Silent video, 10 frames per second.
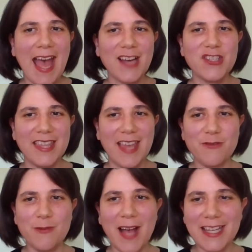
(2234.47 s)
Actually,
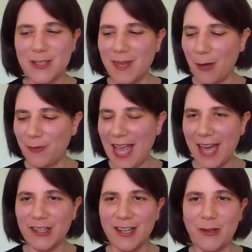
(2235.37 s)
that reminds me that we
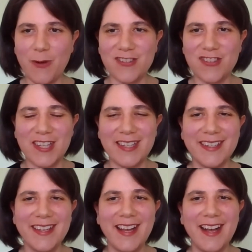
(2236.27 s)
had a question